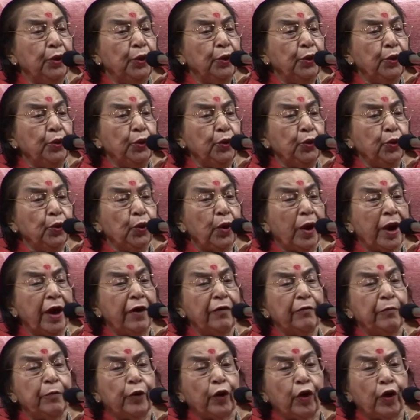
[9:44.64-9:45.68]
You
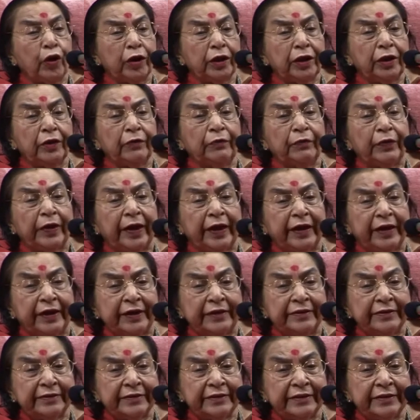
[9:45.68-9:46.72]
have brought the
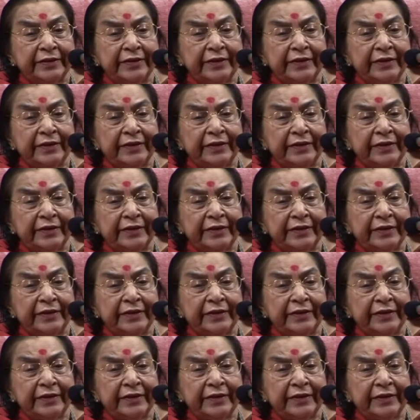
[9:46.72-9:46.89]
fragrance.